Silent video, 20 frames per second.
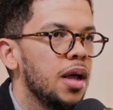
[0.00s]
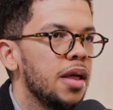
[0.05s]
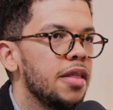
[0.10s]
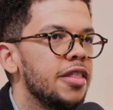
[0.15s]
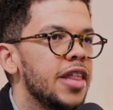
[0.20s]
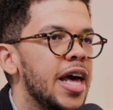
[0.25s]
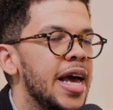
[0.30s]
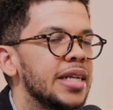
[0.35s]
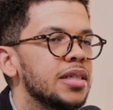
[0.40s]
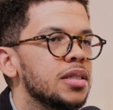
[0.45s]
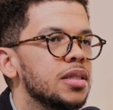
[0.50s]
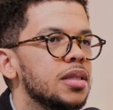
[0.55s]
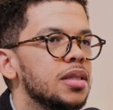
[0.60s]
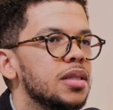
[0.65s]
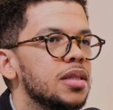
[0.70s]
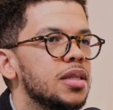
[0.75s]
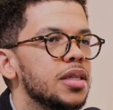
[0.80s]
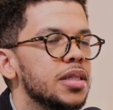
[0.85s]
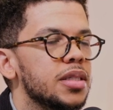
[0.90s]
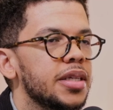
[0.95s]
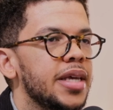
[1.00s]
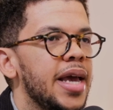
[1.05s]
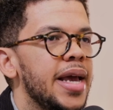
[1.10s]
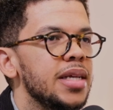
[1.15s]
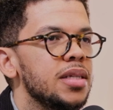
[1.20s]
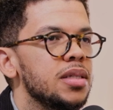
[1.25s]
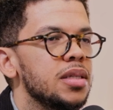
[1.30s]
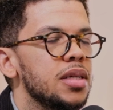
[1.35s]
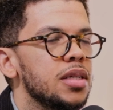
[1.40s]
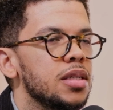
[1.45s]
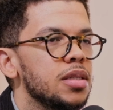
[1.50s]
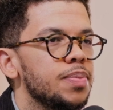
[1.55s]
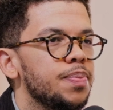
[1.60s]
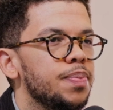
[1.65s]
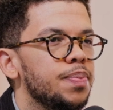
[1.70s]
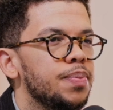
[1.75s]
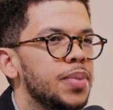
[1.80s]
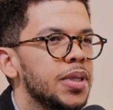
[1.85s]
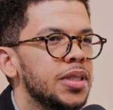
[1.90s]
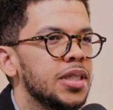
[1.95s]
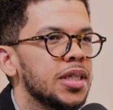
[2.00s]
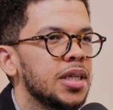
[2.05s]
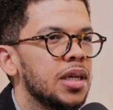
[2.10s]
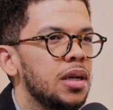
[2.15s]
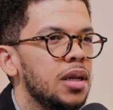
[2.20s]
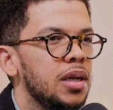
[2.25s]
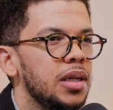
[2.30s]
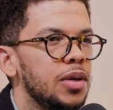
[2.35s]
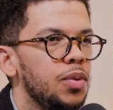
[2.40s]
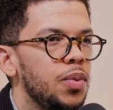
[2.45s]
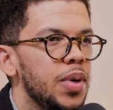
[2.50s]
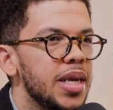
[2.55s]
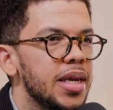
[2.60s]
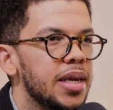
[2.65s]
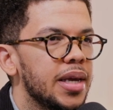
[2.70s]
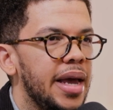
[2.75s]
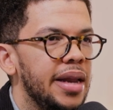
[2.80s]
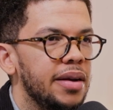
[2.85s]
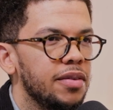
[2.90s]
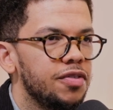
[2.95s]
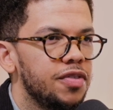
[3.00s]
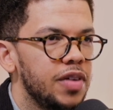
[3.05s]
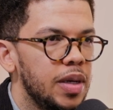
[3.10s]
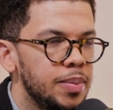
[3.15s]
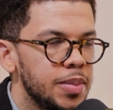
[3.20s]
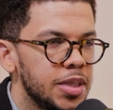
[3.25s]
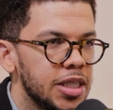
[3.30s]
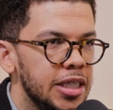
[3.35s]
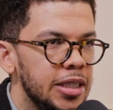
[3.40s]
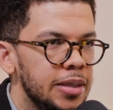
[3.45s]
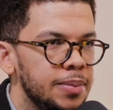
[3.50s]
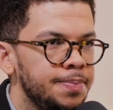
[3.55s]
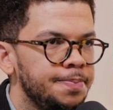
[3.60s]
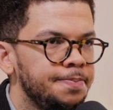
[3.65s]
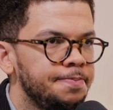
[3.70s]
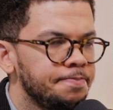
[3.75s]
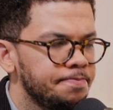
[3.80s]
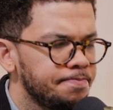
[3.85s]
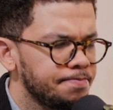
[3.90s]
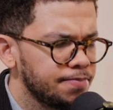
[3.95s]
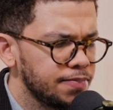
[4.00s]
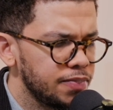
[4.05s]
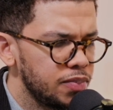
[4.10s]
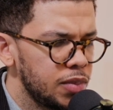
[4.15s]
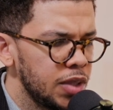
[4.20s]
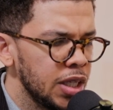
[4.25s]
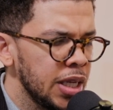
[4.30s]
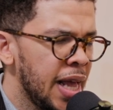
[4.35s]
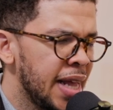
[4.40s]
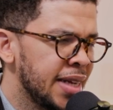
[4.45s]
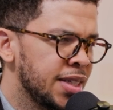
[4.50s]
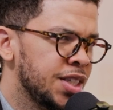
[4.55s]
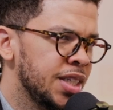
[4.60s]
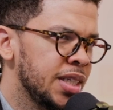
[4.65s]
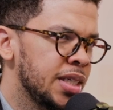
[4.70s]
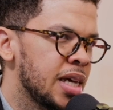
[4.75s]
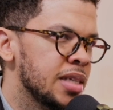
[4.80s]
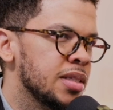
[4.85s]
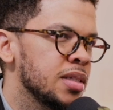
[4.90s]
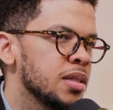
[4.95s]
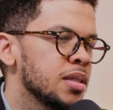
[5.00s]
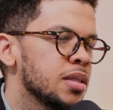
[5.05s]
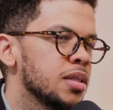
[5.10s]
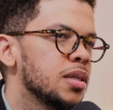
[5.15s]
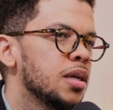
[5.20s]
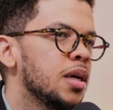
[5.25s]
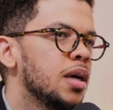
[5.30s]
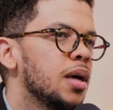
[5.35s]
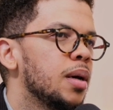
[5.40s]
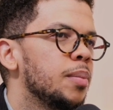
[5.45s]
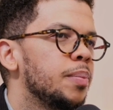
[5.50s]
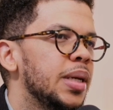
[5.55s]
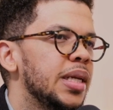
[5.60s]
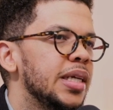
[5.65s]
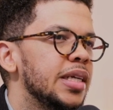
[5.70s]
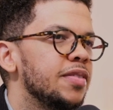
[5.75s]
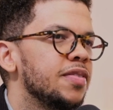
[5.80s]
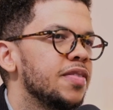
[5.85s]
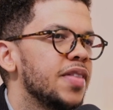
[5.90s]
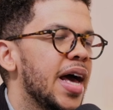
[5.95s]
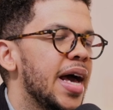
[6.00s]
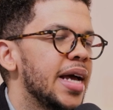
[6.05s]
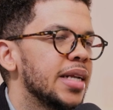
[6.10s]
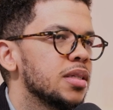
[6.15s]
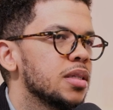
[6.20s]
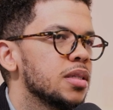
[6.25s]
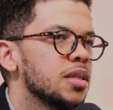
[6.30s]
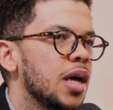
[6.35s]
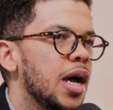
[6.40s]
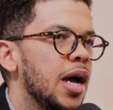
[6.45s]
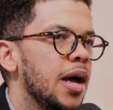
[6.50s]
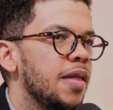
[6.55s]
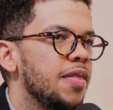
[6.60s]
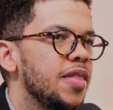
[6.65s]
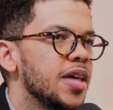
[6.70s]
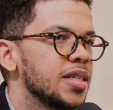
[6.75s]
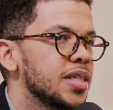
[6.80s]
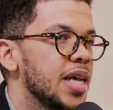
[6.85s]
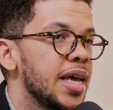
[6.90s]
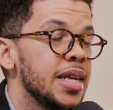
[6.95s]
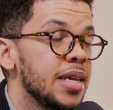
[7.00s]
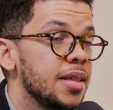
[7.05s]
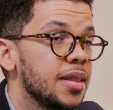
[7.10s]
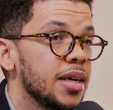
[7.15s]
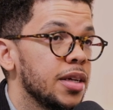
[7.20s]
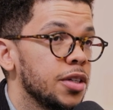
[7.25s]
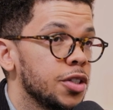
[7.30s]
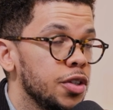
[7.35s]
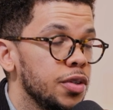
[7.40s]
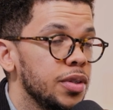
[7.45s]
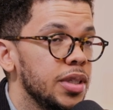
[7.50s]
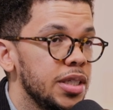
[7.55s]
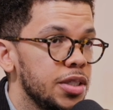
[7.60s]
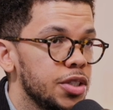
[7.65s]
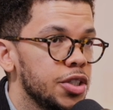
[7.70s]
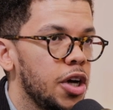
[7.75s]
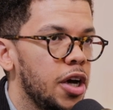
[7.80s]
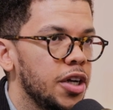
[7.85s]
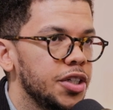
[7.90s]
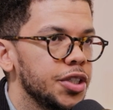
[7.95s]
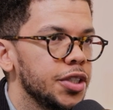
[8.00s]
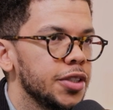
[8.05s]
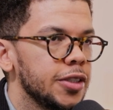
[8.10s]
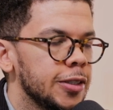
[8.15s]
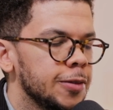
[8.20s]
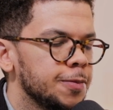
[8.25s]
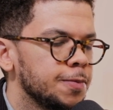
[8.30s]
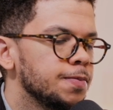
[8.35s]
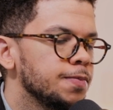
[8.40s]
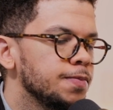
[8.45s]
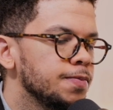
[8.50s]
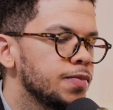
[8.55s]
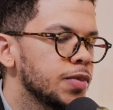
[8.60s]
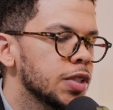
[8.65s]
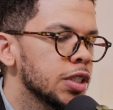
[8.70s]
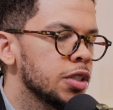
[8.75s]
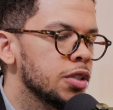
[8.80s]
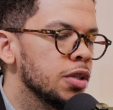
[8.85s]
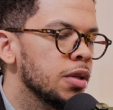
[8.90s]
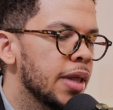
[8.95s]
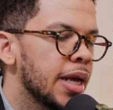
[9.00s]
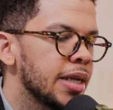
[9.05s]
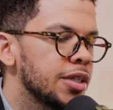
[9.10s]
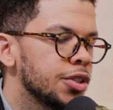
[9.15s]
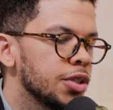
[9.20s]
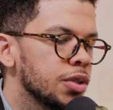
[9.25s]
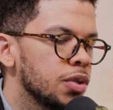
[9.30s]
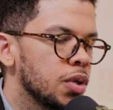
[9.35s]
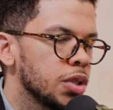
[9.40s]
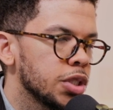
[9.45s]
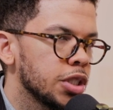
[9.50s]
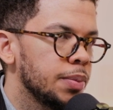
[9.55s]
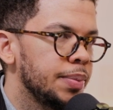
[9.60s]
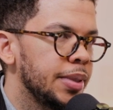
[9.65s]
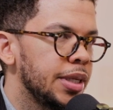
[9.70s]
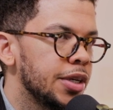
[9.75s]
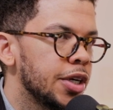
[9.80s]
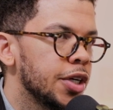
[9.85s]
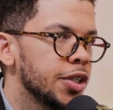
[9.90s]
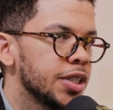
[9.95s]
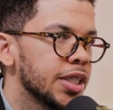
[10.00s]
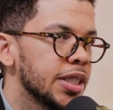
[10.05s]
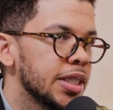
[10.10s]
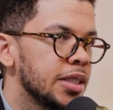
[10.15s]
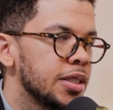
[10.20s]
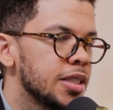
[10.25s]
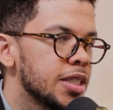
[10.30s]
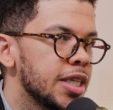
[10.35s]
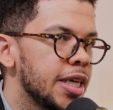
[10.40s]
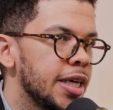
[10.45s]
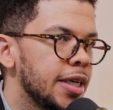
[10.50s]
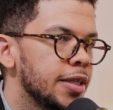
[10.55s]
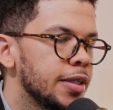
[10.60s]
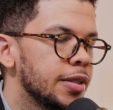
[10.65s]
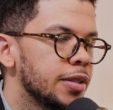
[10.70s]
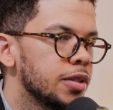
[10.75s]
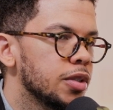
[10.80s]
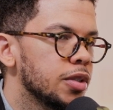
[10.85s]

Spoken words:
that this case is particularly weak and flimsy, and she doesn't believe that there's anything to these charges. So that should also be noted and said.